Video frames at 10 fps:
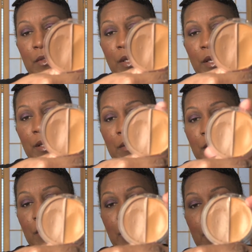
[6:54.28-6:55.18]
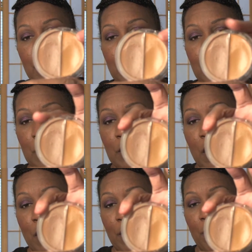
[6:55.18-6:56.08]
Okay, and I used the
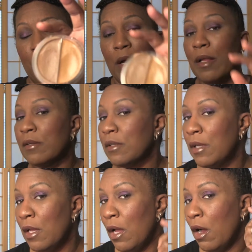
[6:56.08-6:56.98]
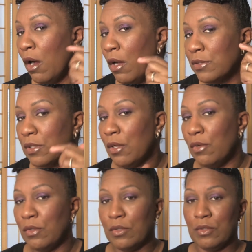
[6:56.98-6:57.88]
darker one
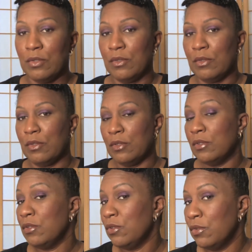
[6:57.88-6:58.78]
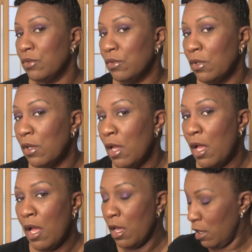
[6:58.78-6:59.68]
also to
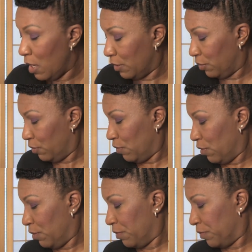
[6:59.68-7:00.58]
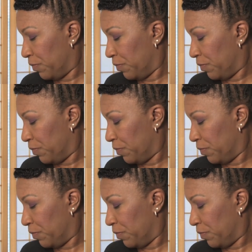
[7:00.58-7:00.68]
contour